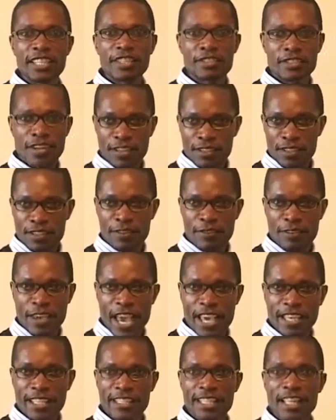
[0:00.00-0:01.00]

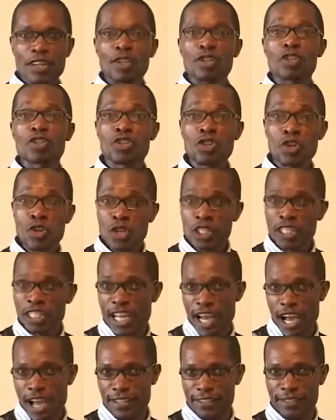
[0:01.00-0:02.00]
stratosphere is the ozone
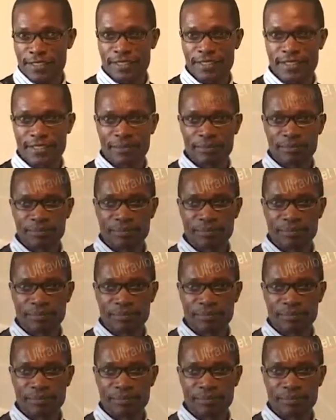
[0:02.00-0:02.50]
gas.